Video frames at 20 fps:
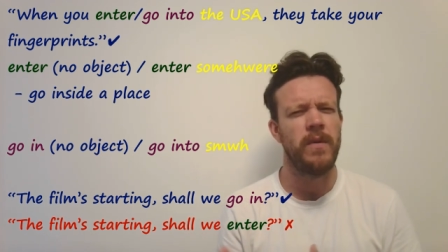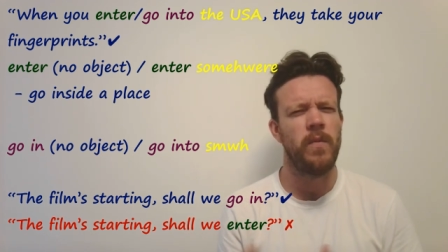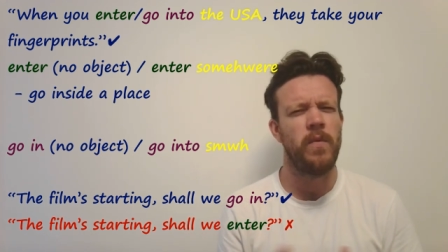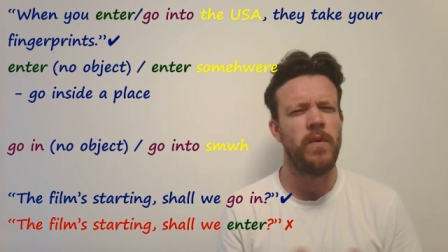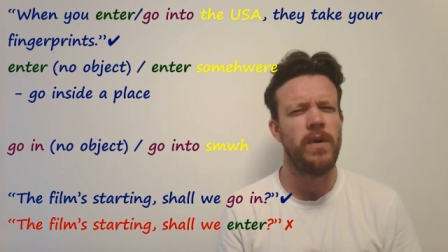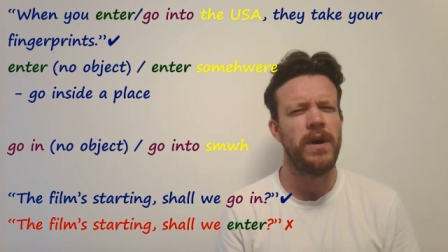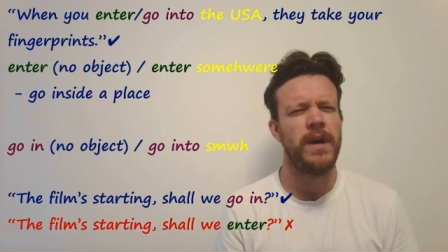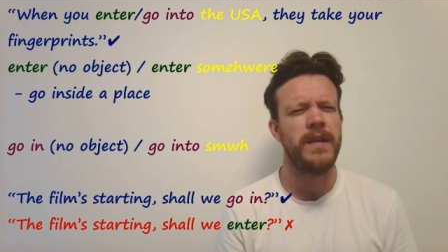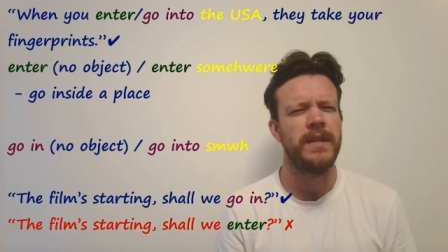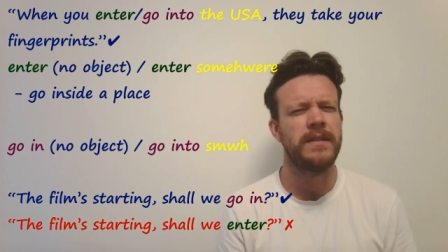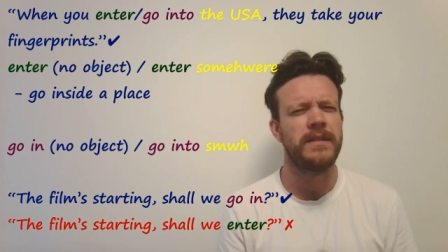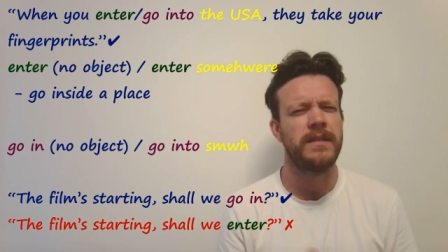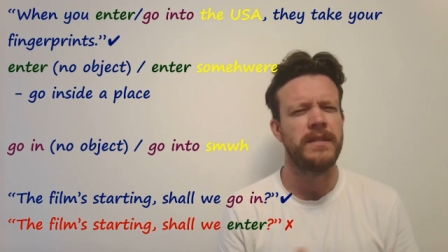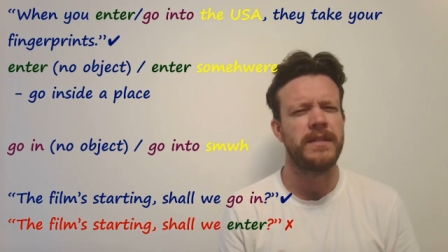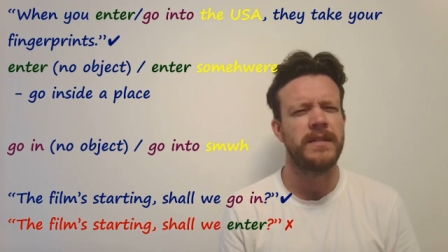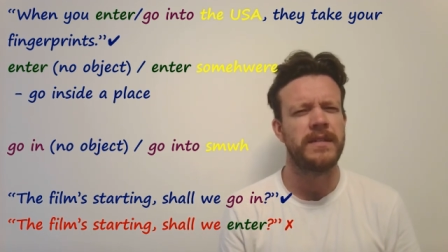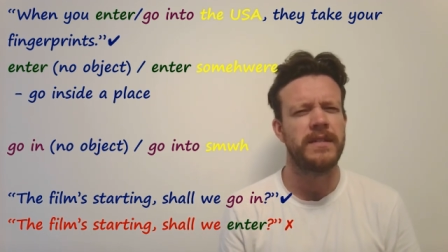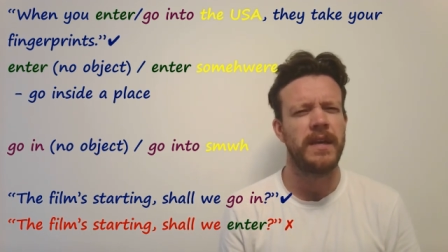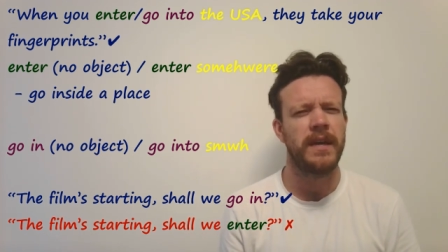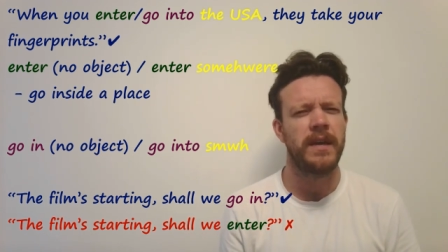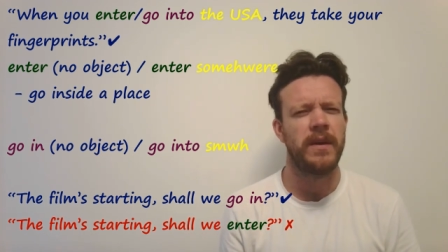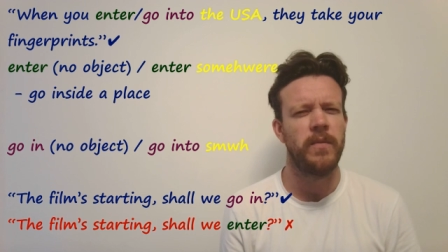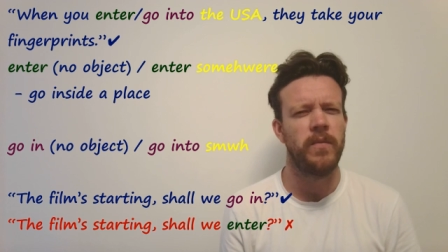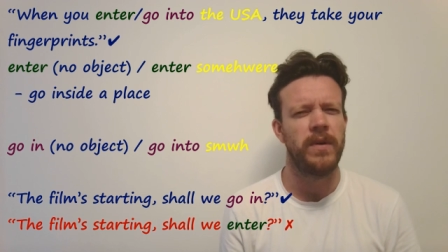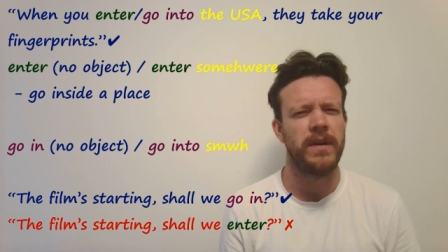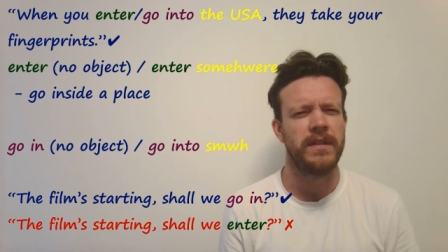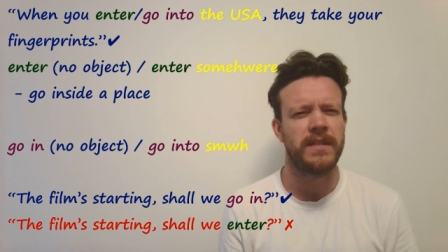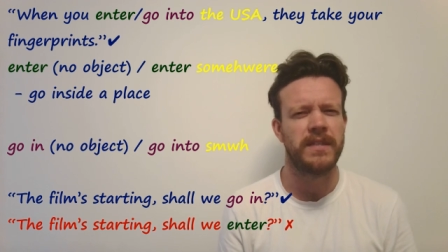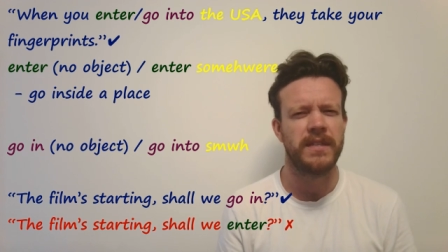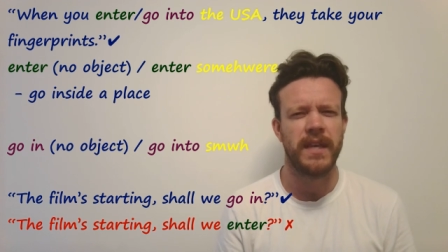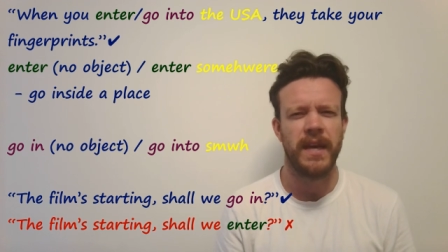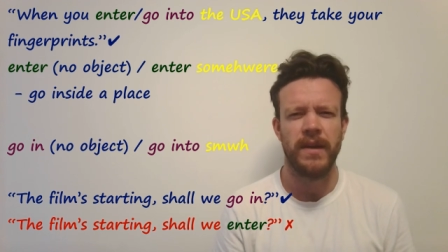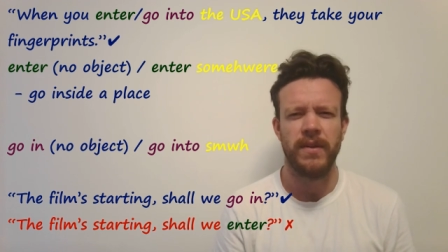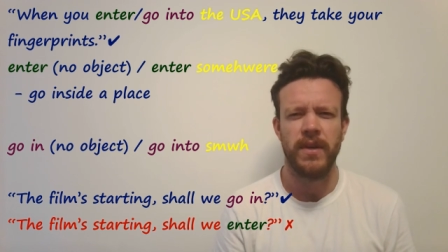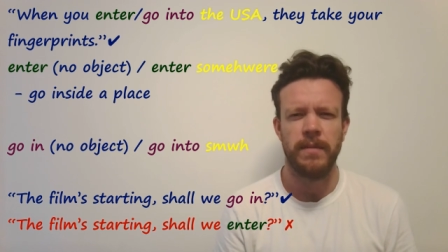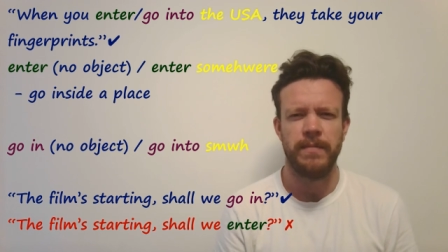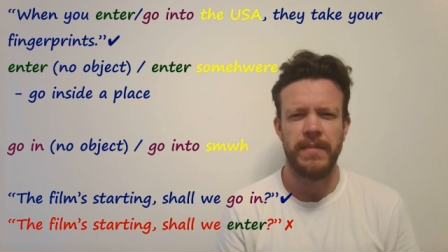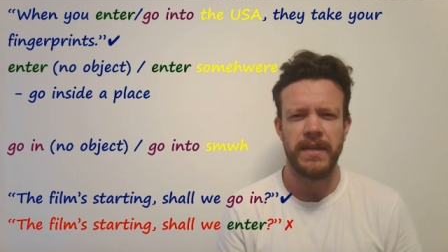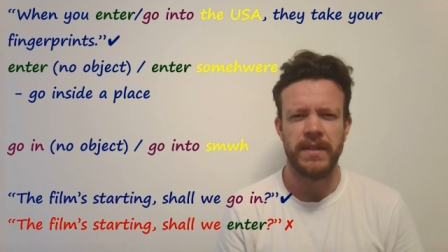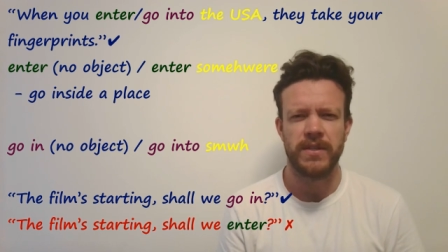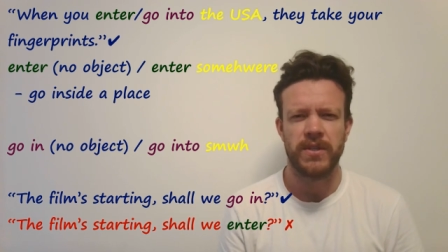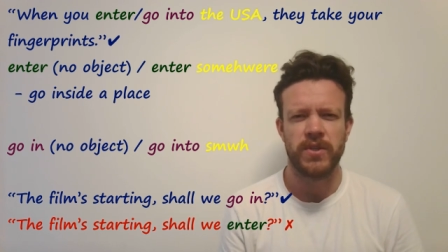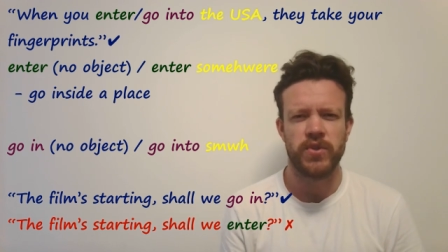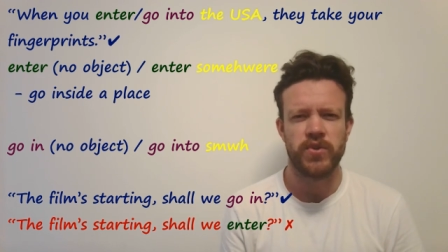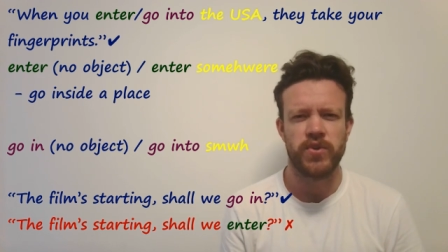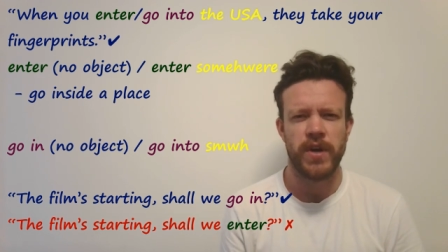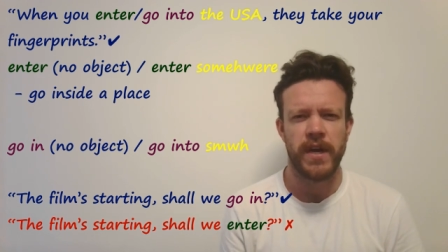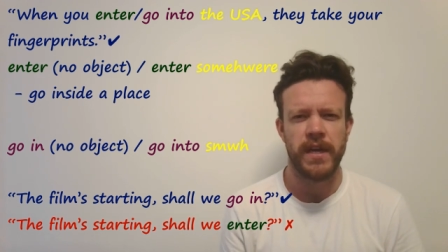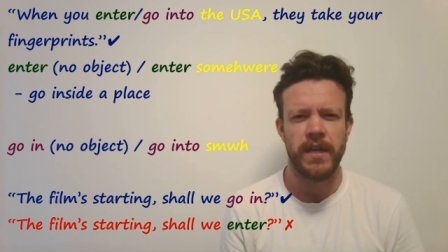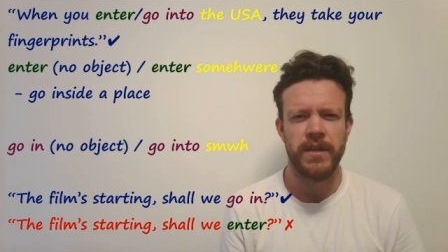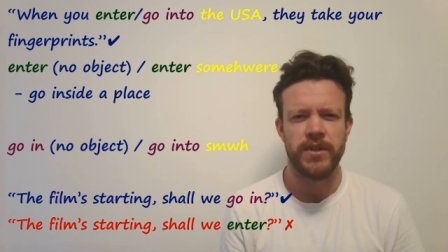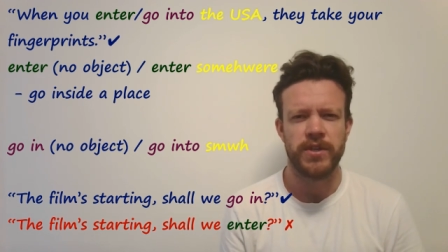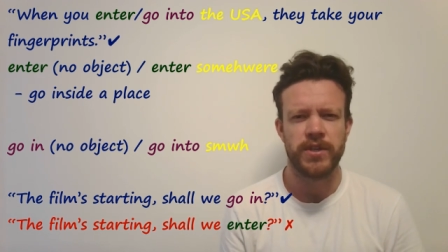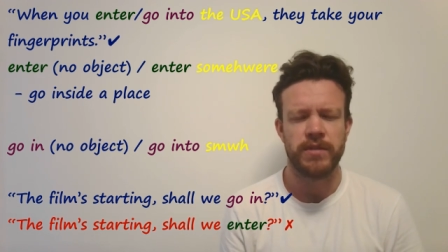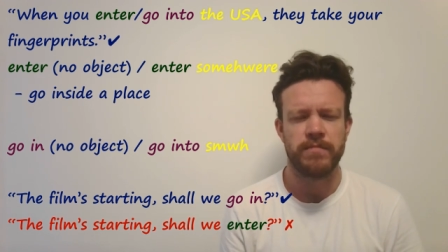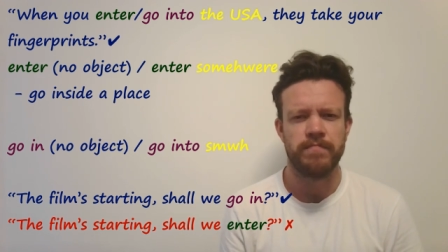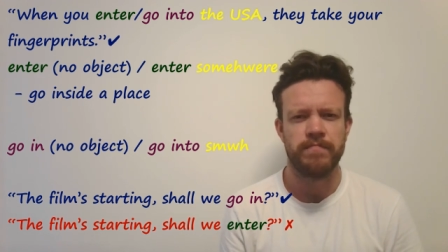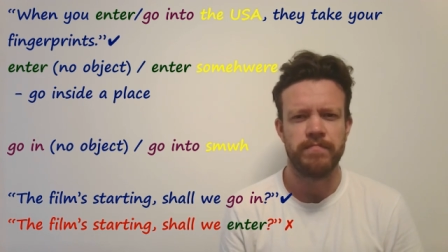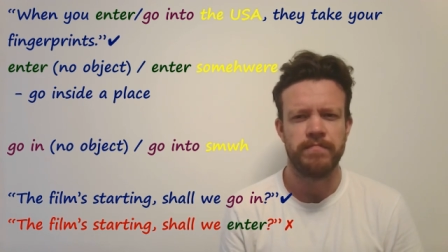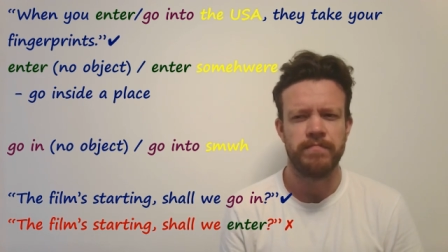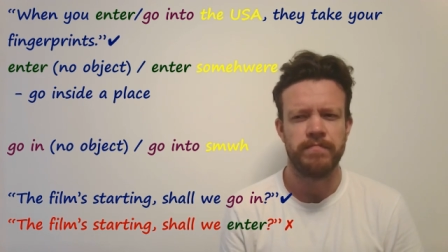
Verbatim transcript: why does the second one sound a bit strange?